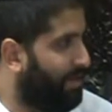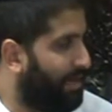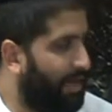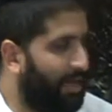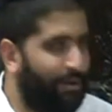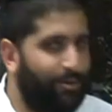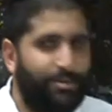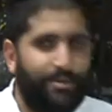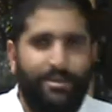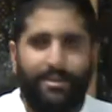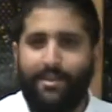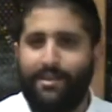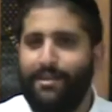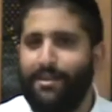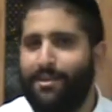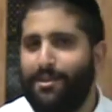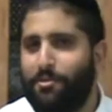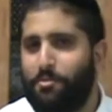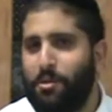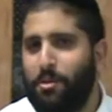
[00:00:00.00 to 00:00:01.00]
How
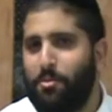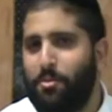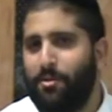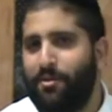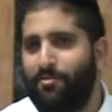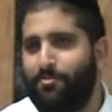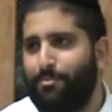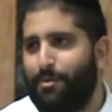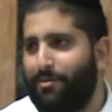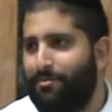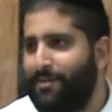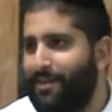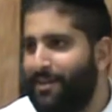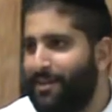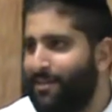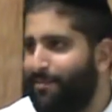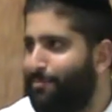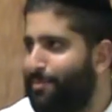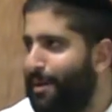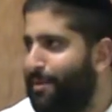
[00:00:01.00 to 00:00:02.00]
silly are the people of
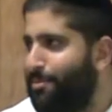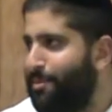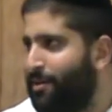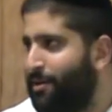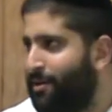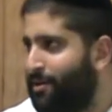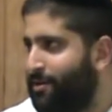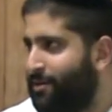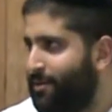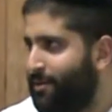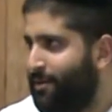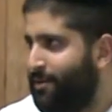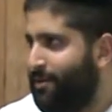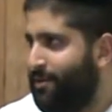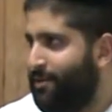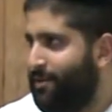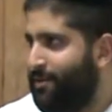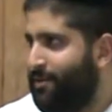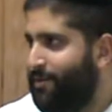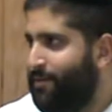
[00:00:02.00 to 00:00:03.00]
Bavel, of Babylon?
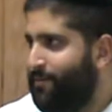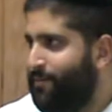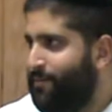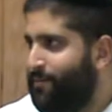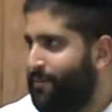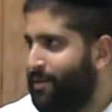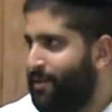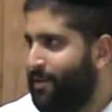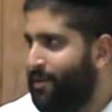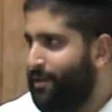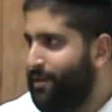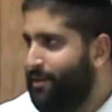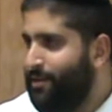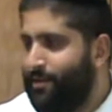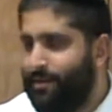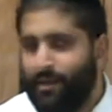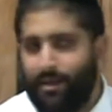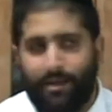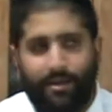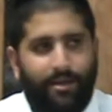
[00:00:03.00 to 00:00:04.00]

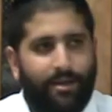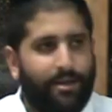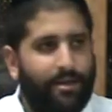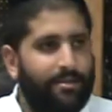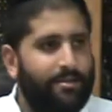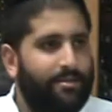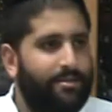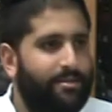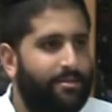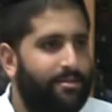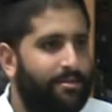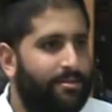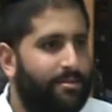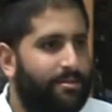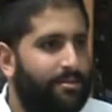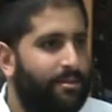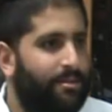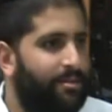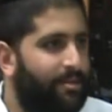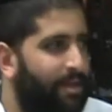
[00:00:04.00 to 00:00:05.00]
Do they kiss
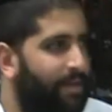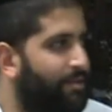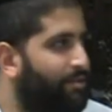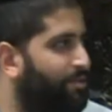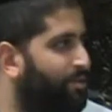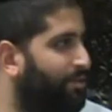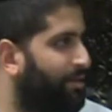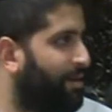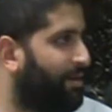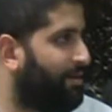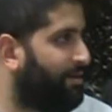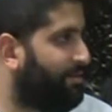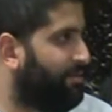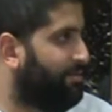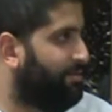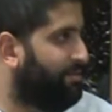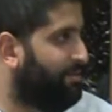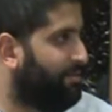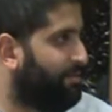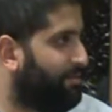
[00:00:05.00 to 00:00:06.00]
the dead Torah,
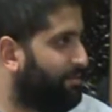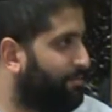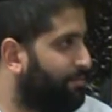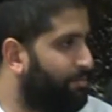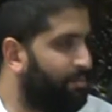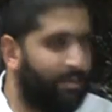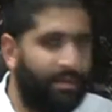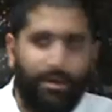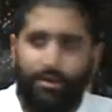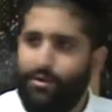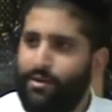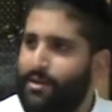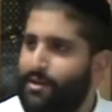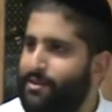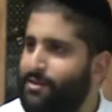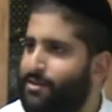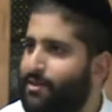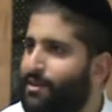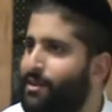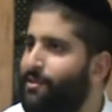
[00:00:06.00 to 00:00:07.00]
but they don't kiss the